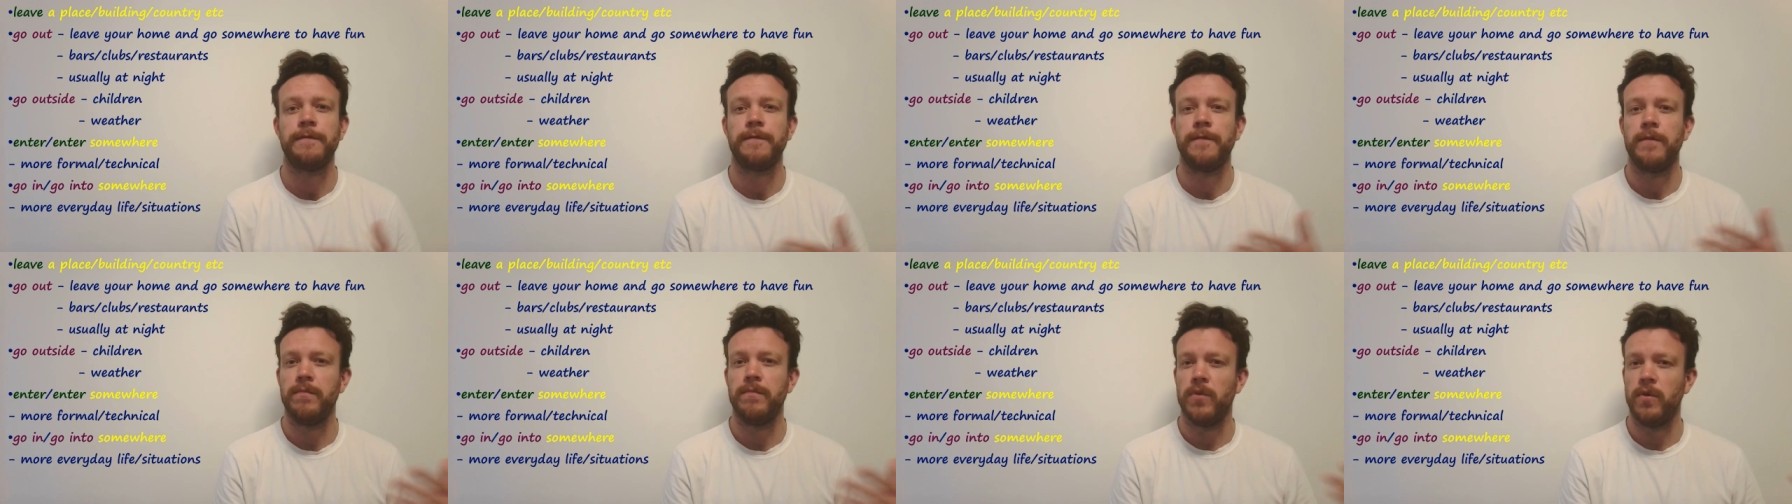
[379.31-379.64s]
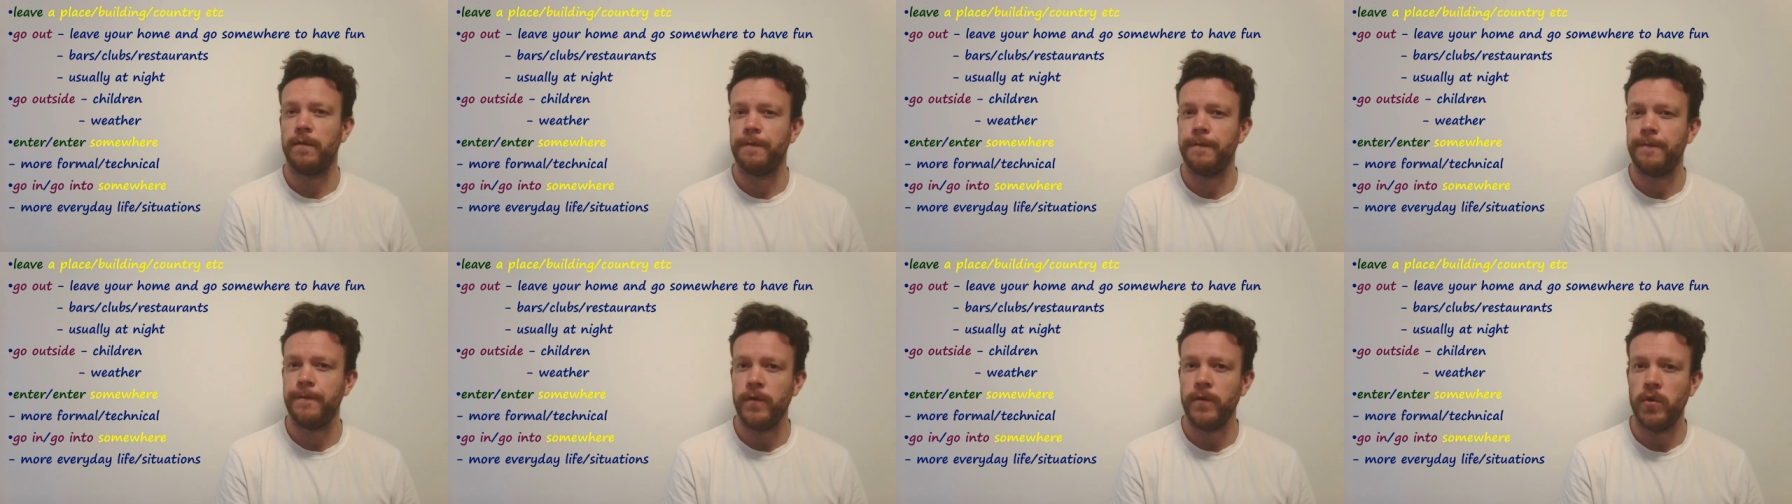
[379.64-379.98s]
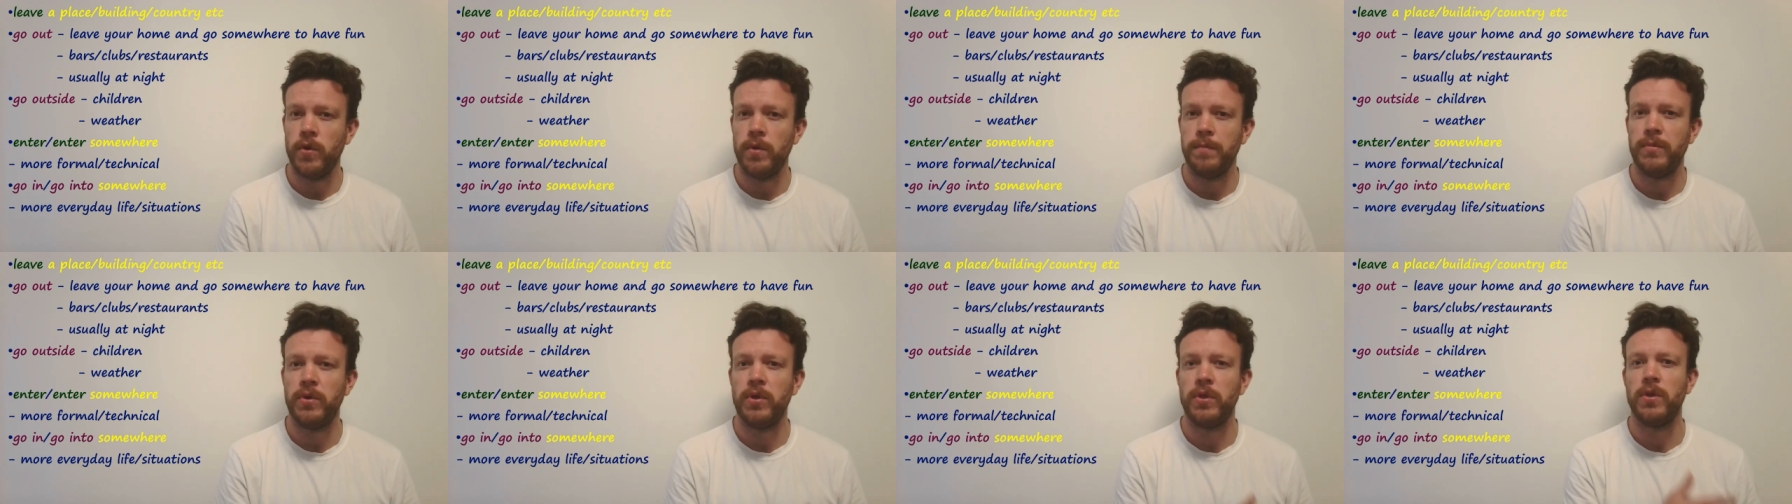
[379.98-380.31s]
for more
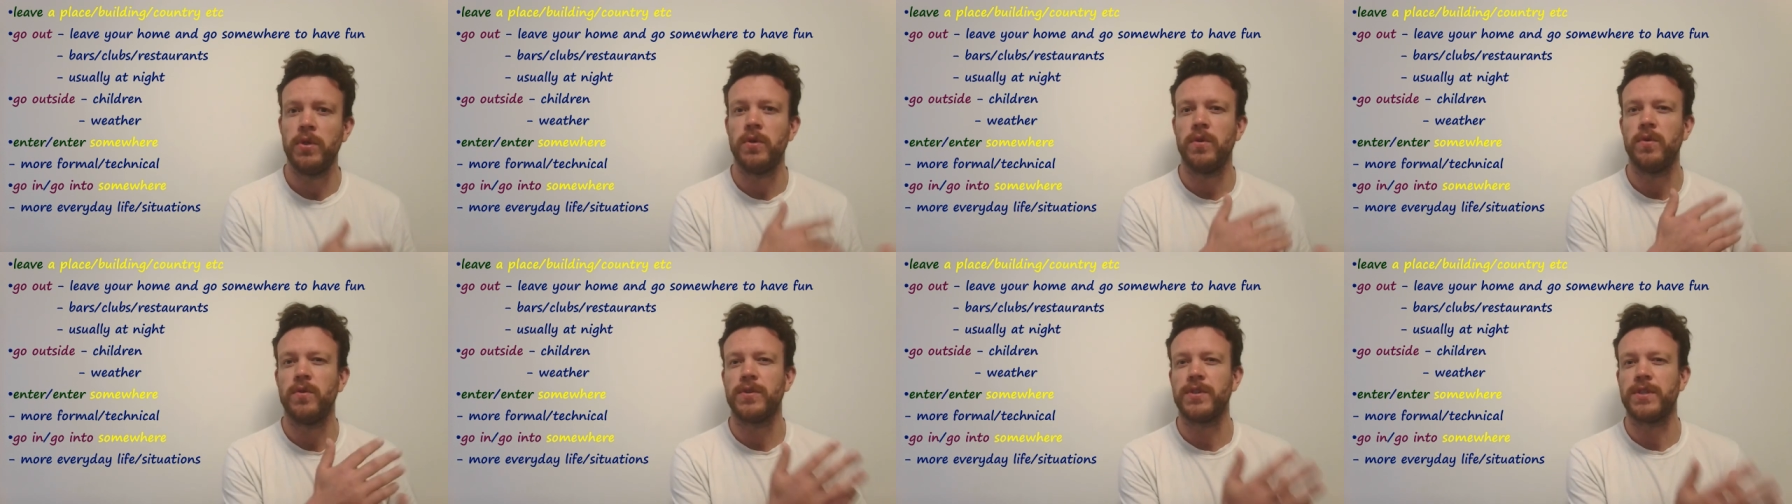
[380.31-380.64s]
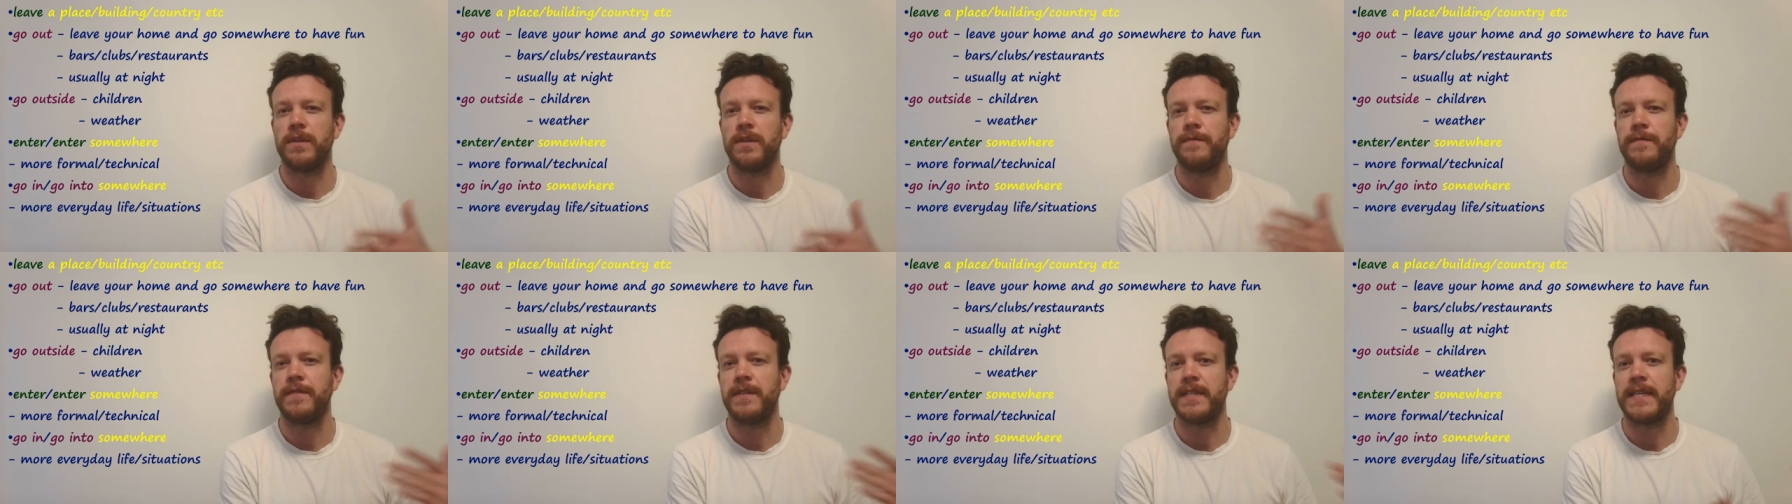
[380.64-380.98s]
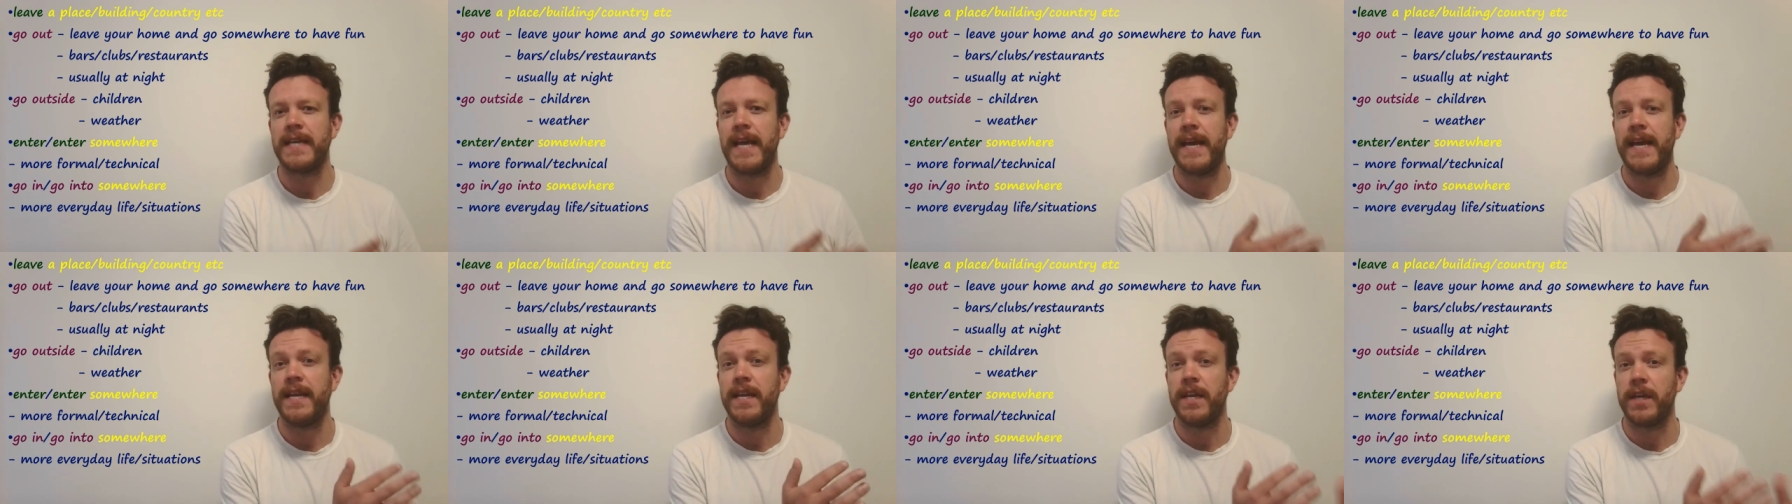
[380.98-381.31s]
formal or sort of
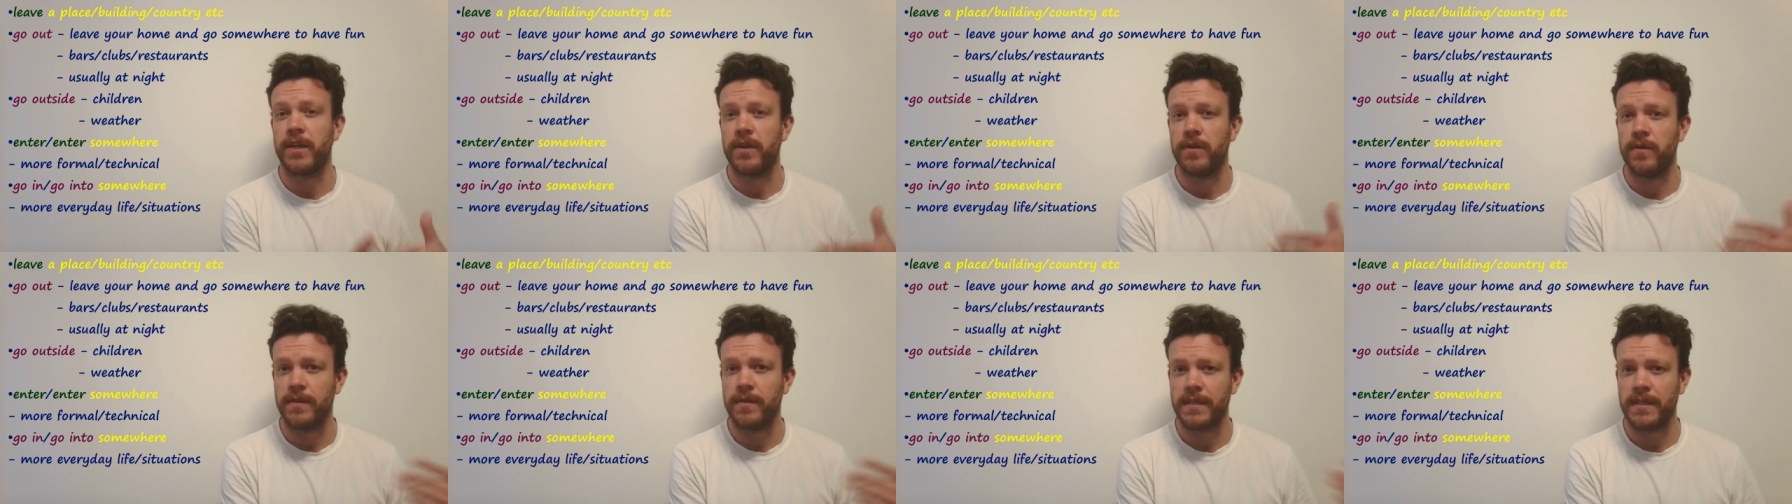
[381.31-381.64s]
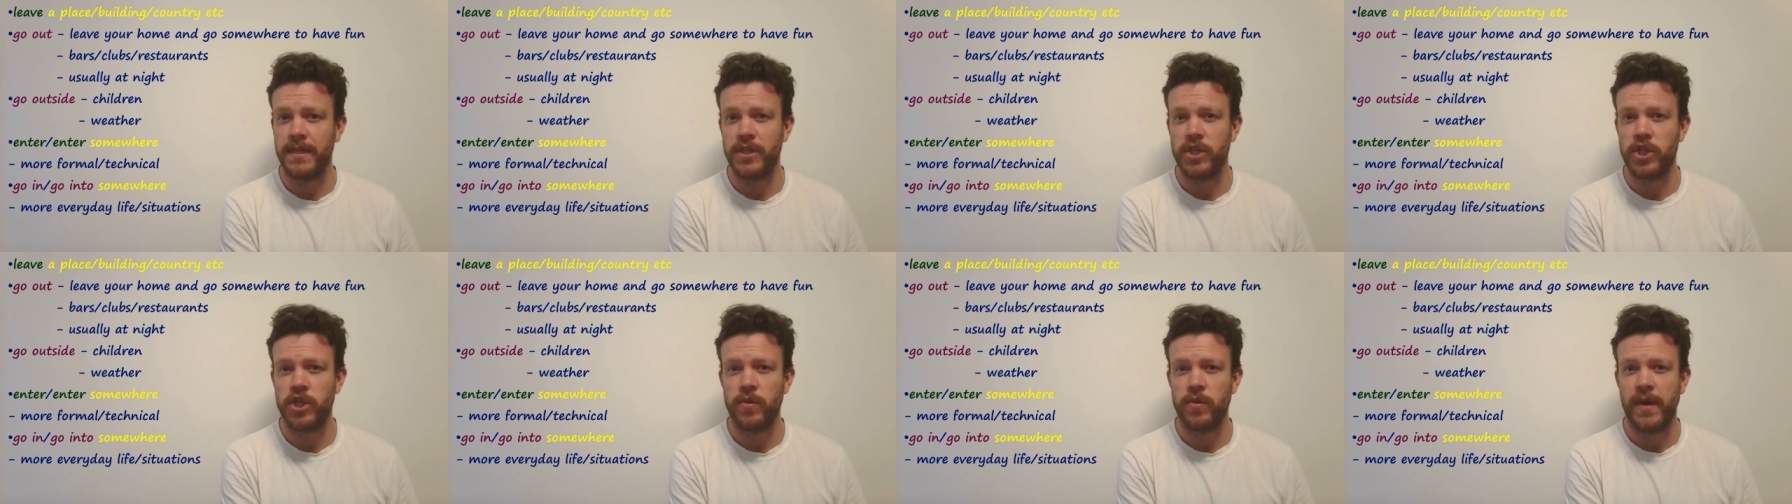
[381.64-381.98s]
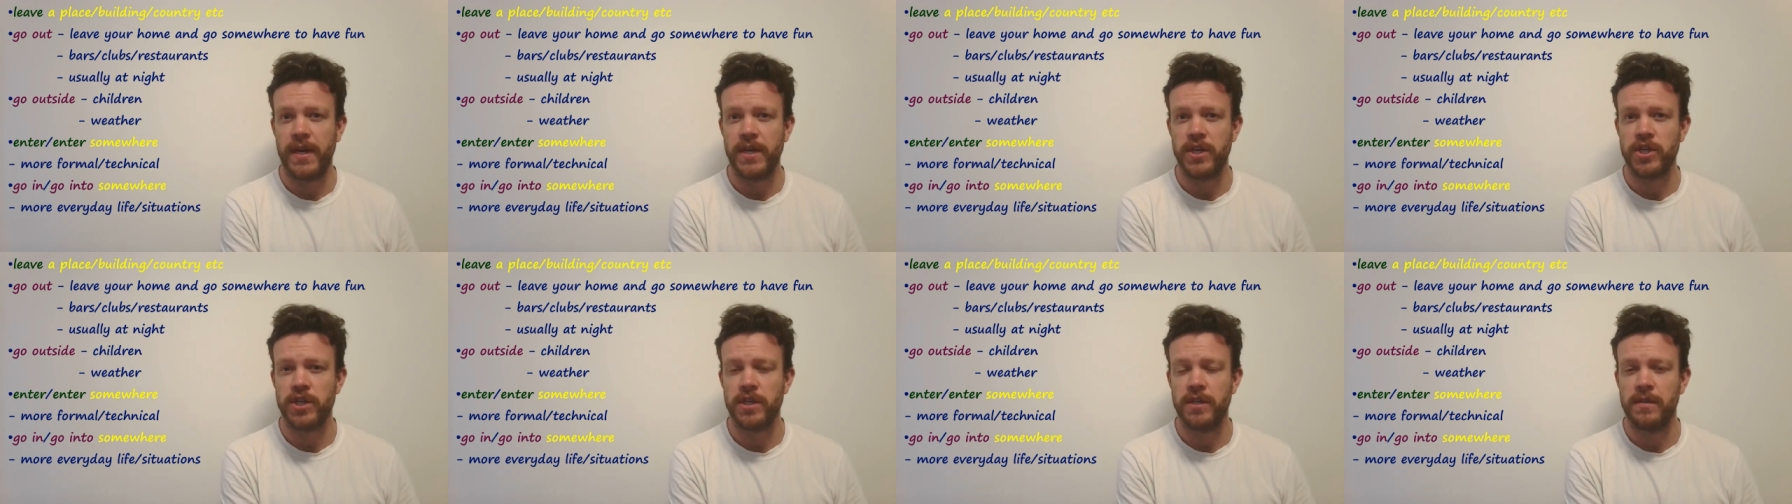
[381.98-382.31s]
technical
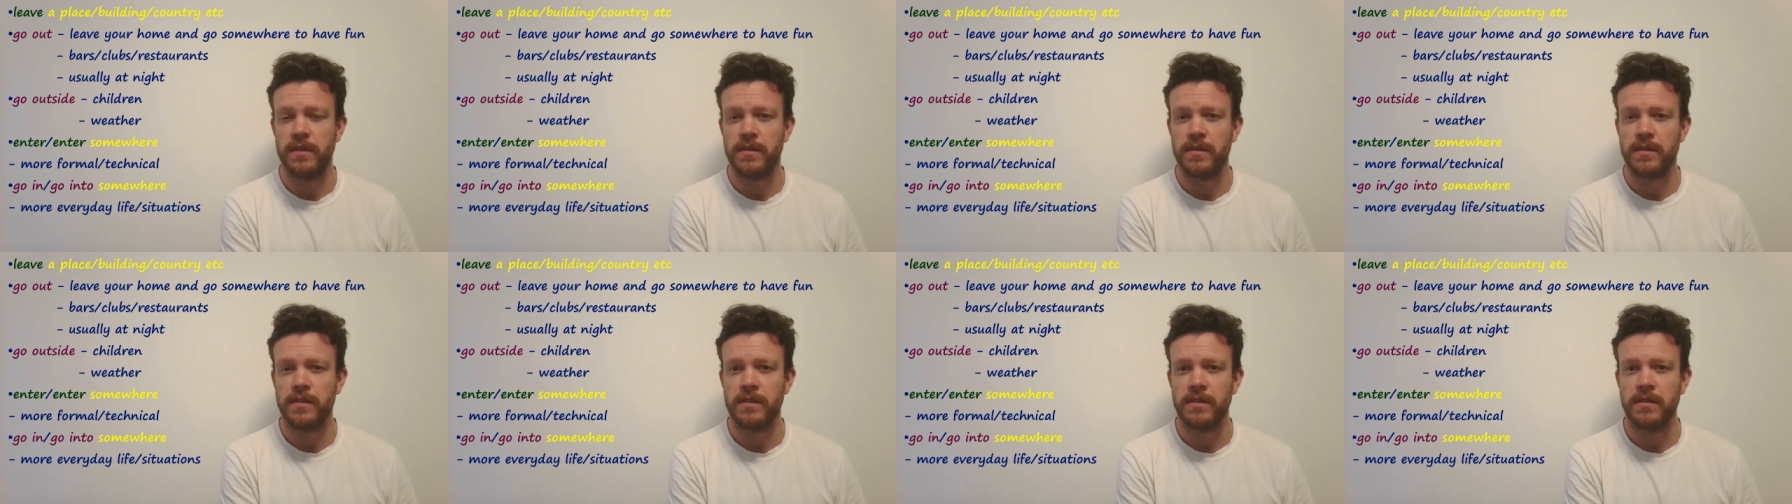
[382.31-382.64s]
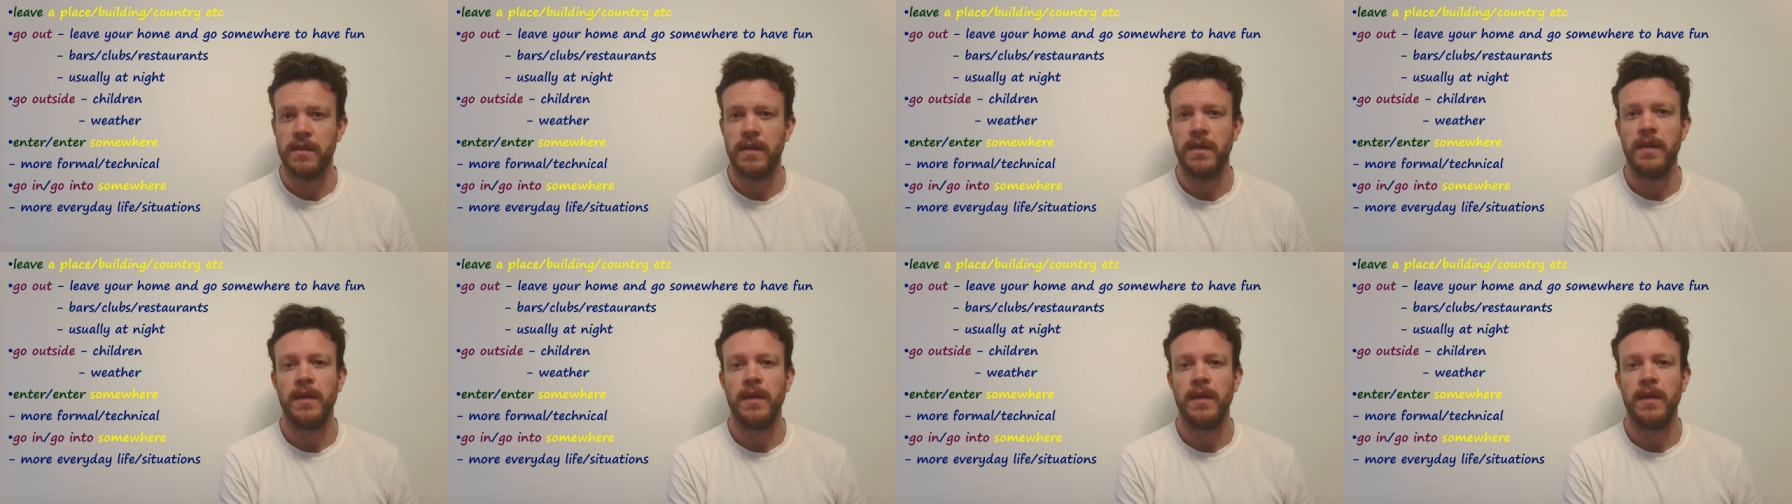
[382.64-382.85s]
situations.